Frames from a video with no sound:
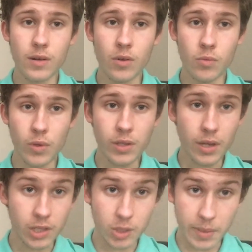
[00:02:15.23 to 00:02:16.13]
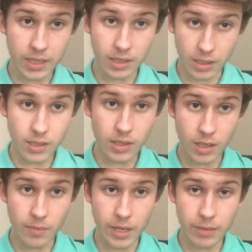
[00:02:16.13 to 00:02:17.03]
a really unexpected ending
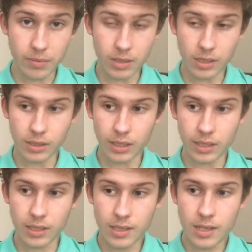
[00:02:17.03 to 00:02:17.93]
in my opinion like